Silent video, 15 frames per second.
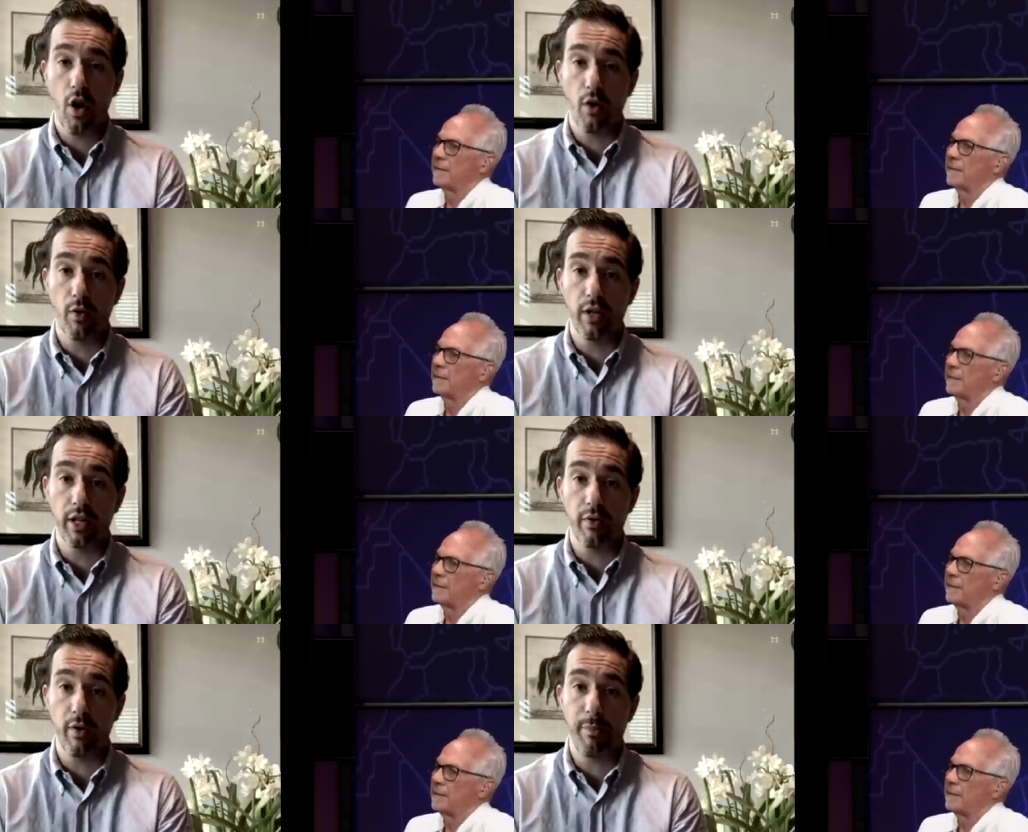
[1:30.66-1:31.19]
Speaker 1: are
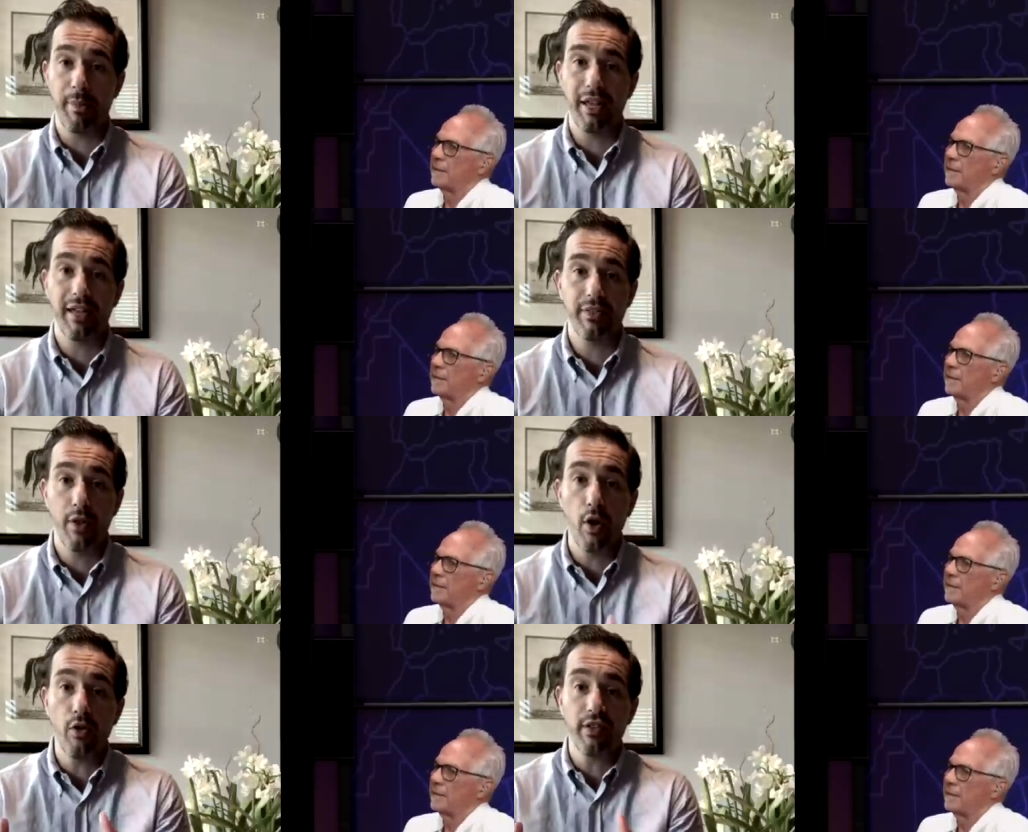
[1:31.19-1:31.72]
really ripping,
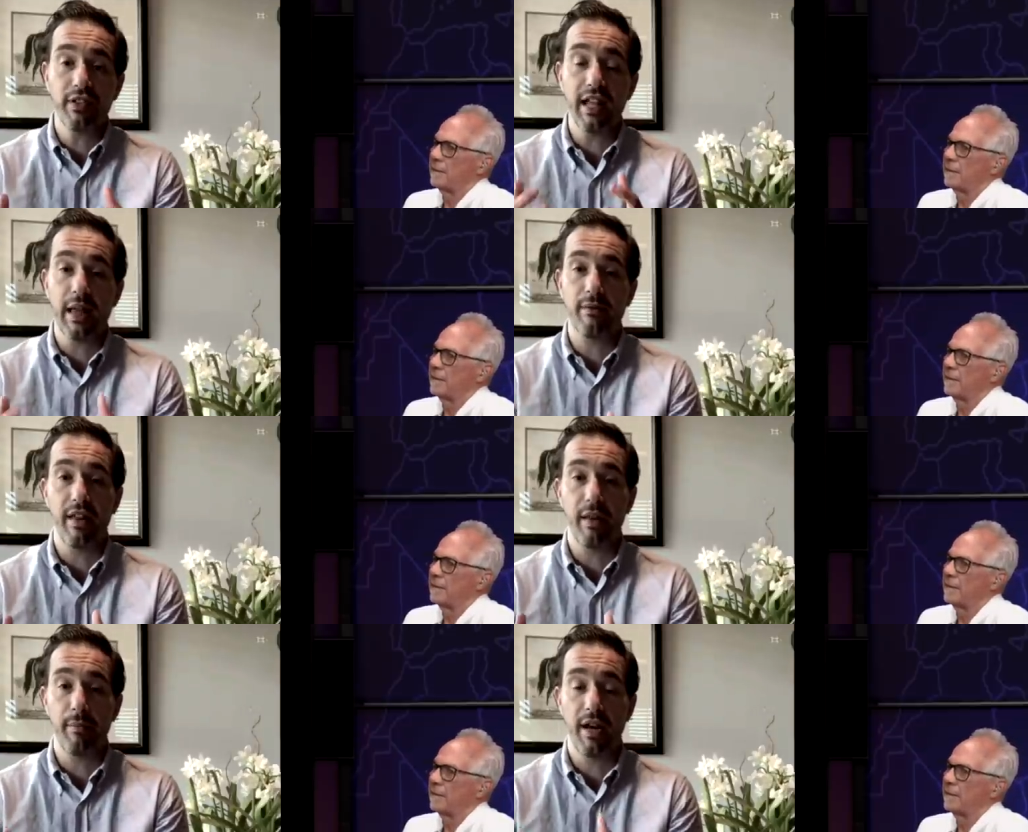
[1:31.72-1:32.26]
and those
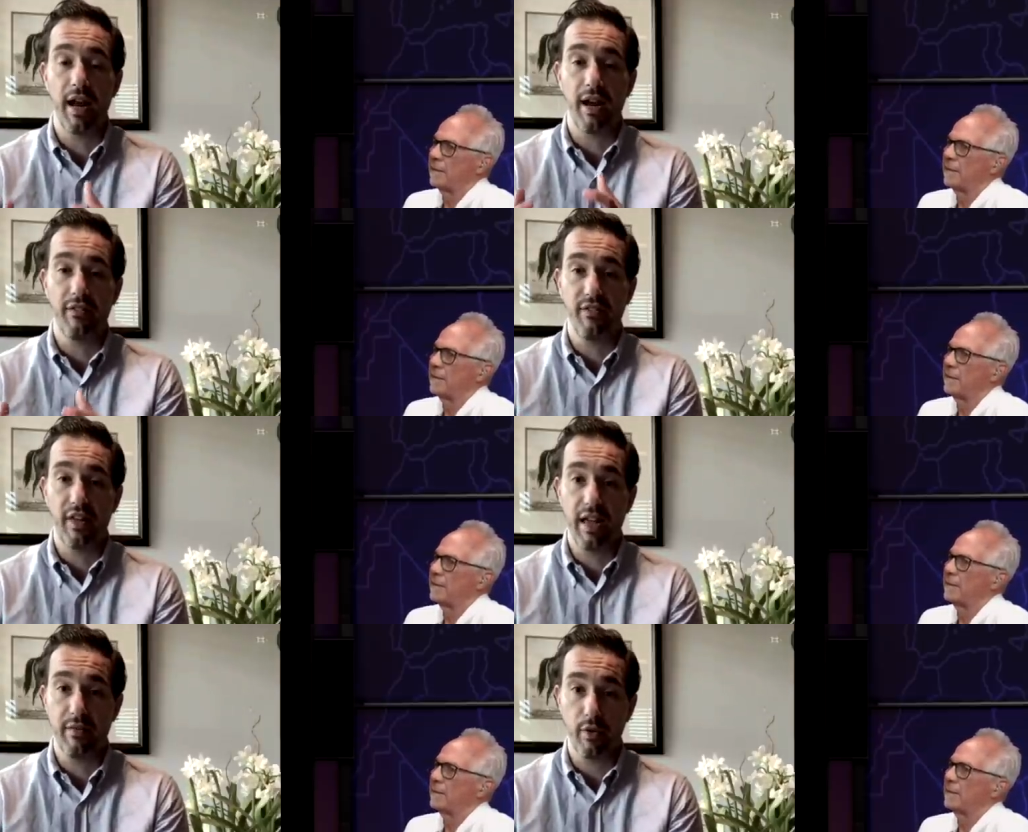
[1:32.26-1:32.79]
names have been out
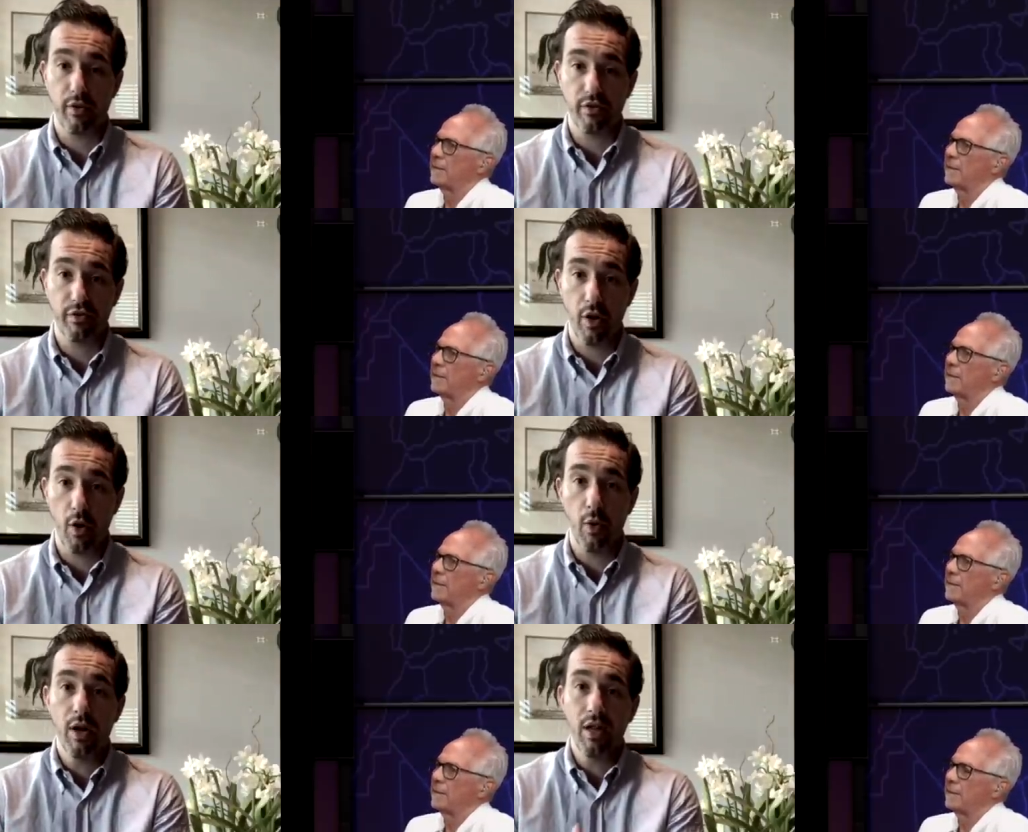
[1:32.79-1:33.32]
of favor.
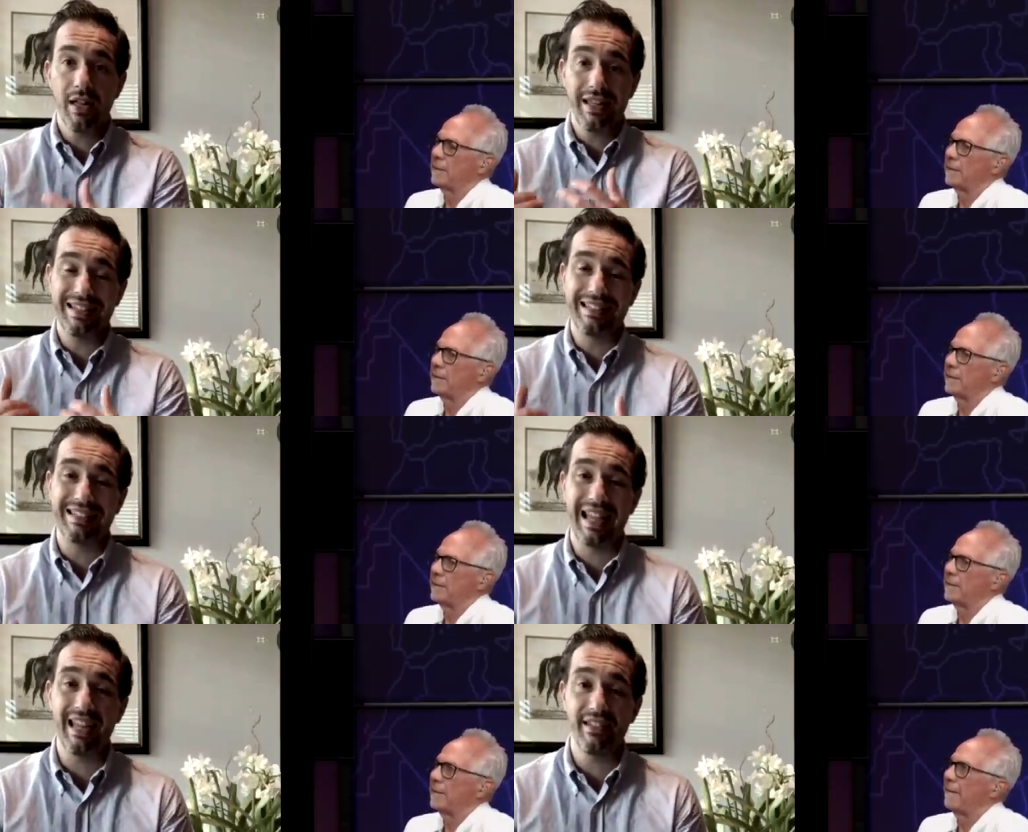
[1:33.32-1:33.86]
So
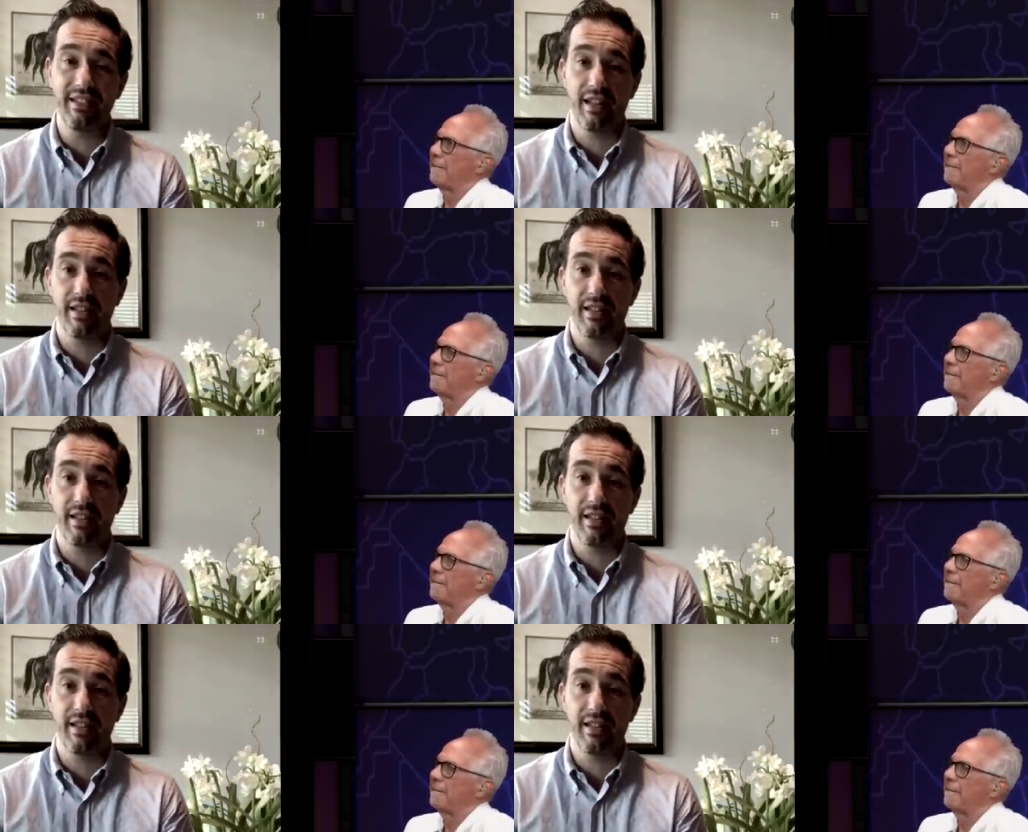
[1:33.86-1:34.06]
in days